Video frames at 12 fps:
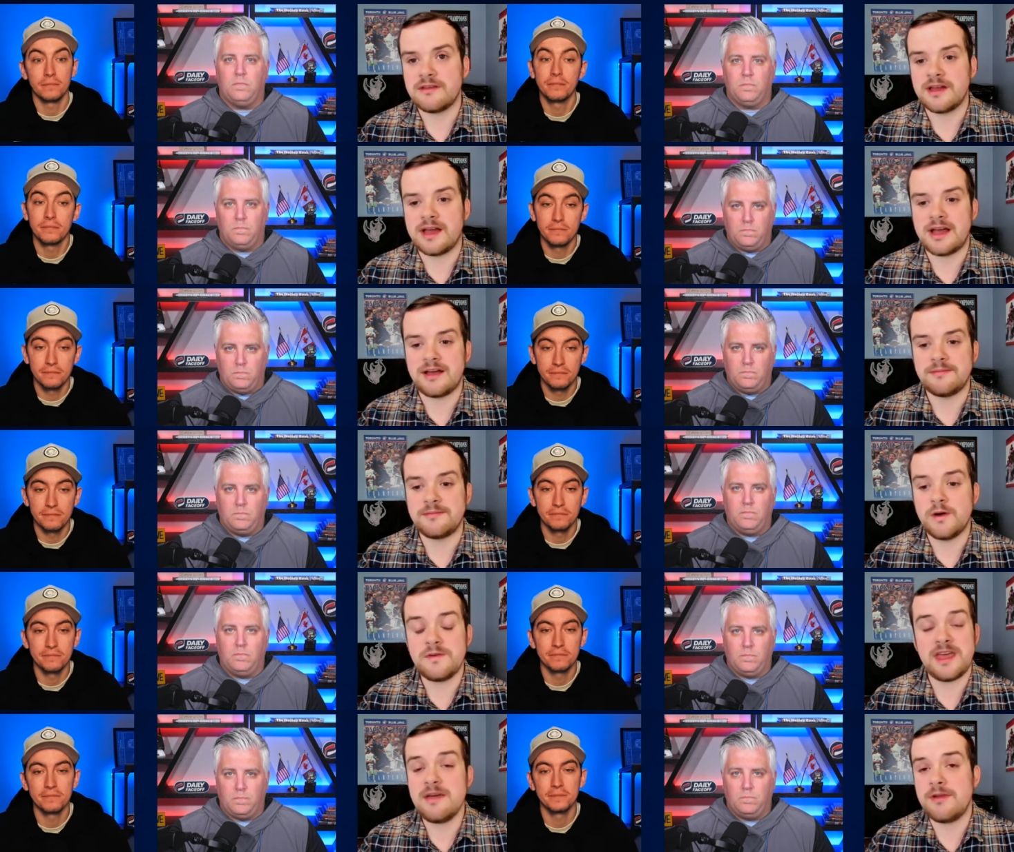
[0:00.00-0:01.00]
Speaker 1: Um,
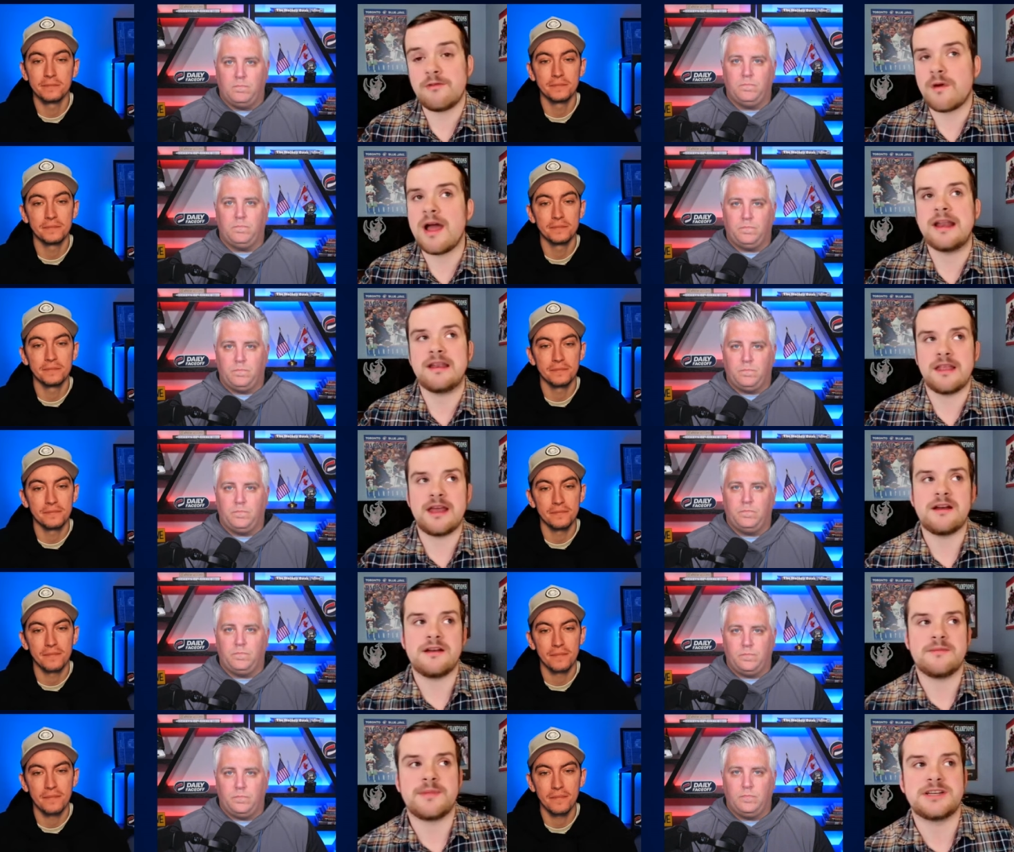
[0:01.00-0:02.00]
both him and Ryan
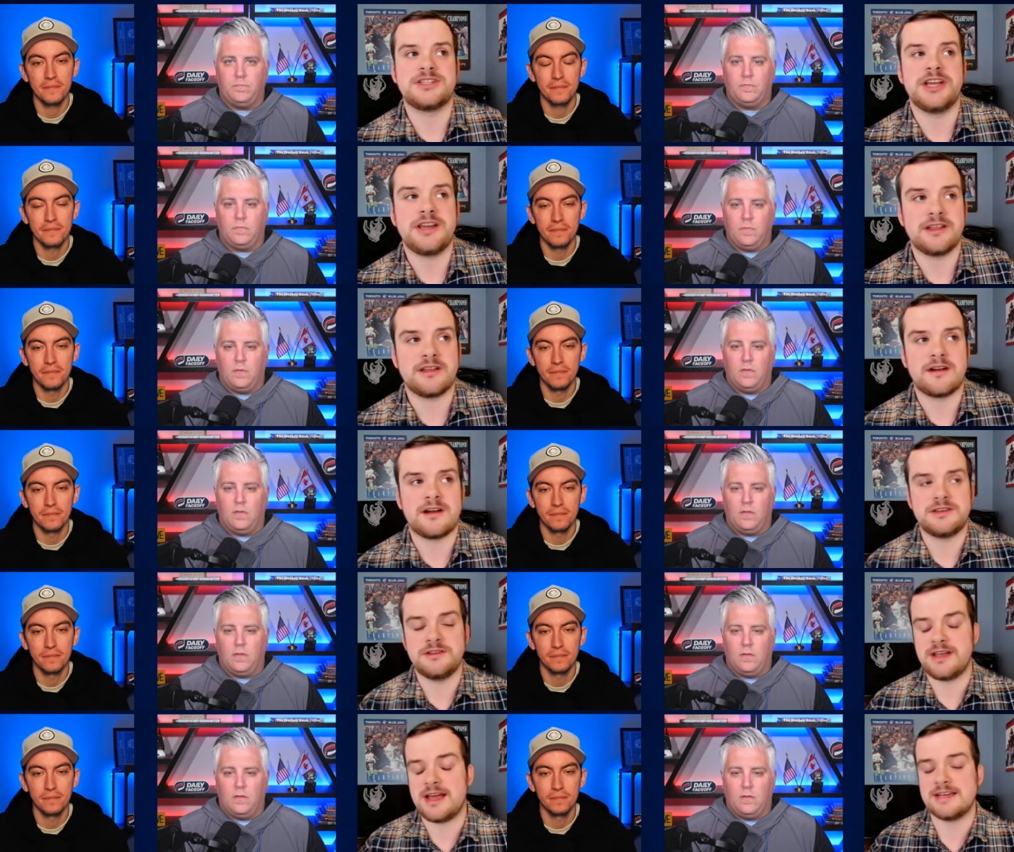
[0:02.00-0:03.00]
Leonard in particular are
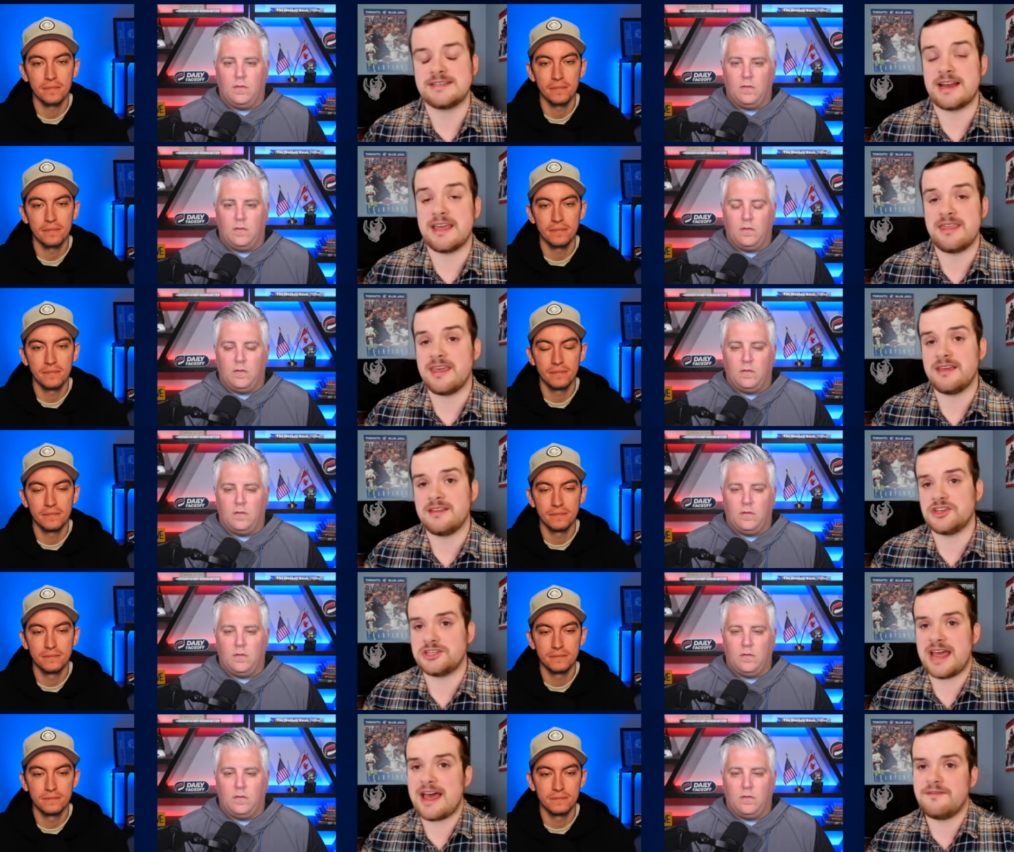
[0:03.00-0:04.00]
two guys that I think
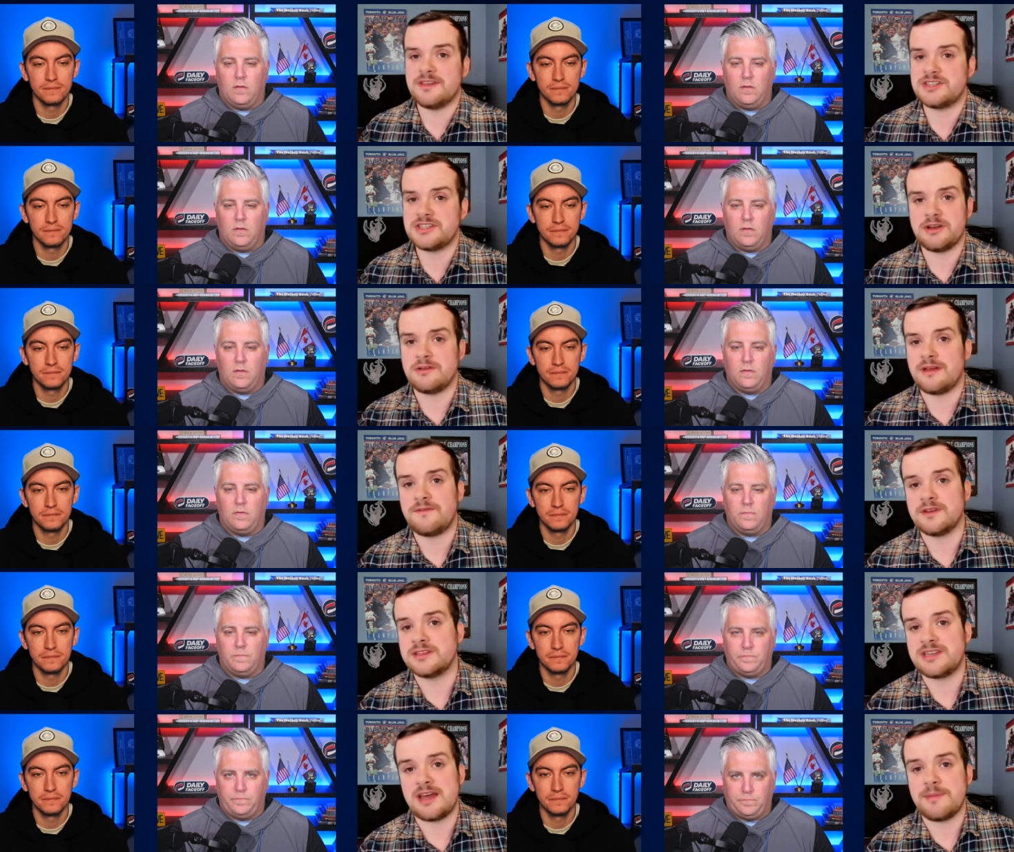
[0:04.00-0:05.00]
just have the skill level to
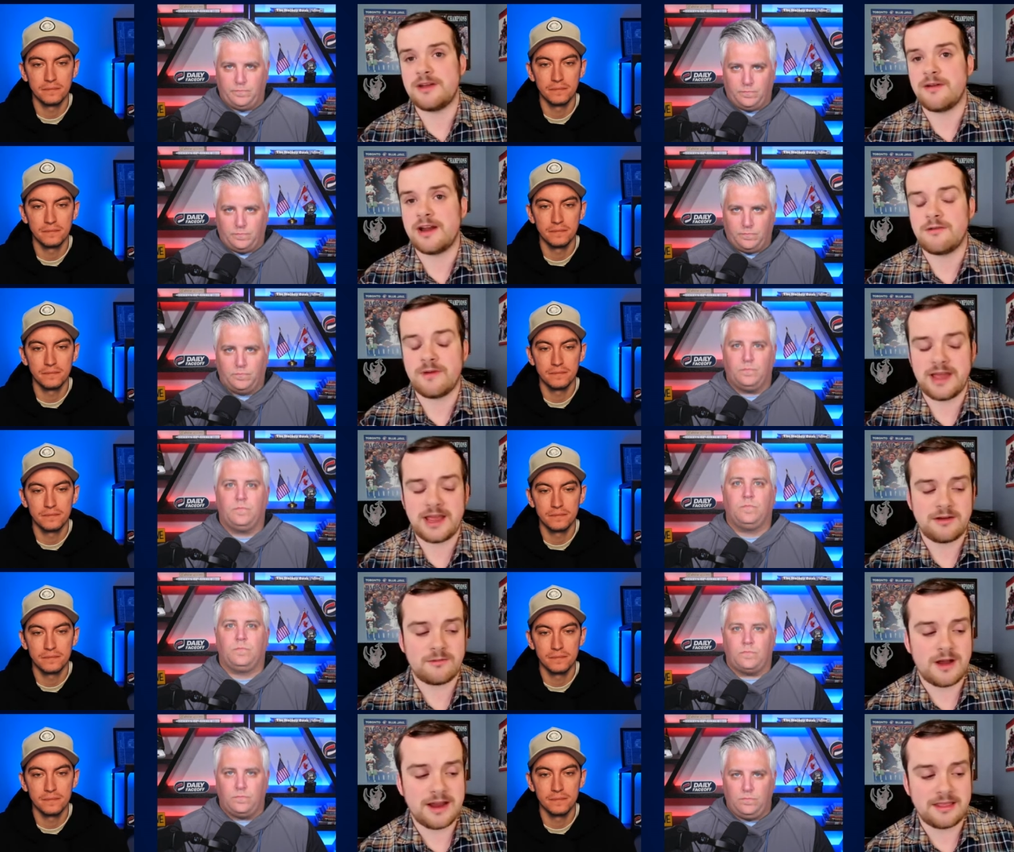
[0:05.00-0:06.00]
step in right away.
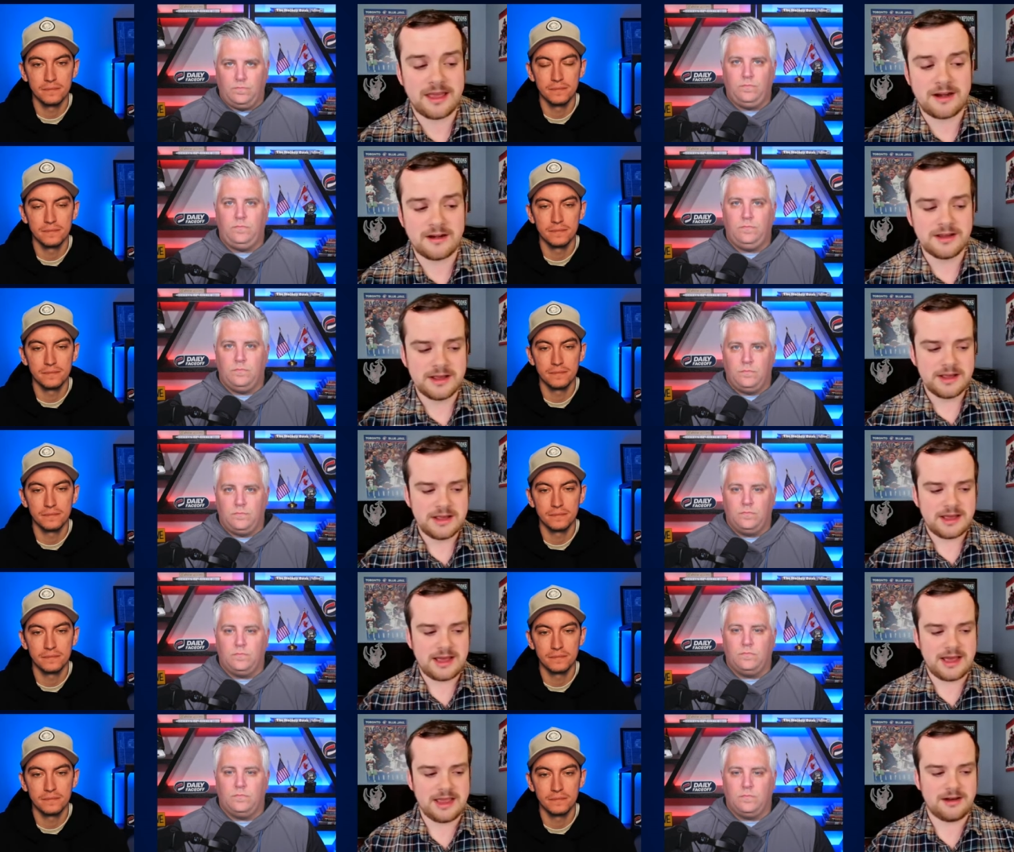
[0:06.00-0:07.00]
Ryan Leonard,
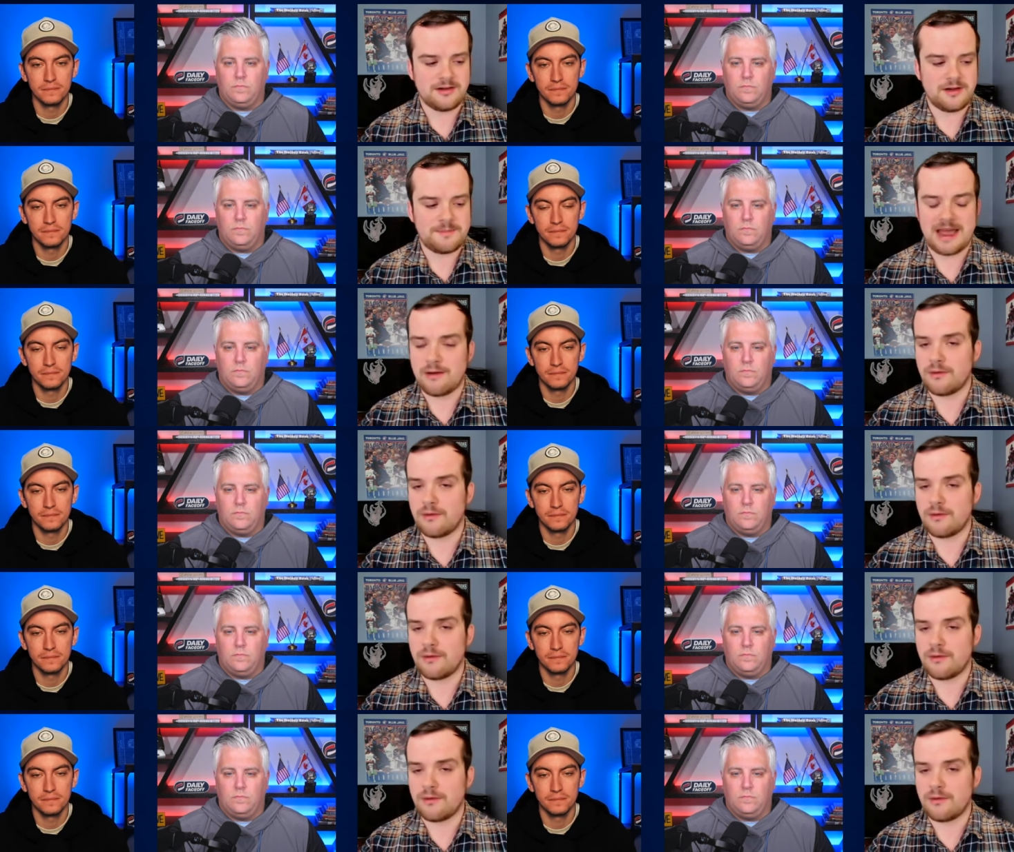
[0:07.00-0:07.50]
uh, you know, a power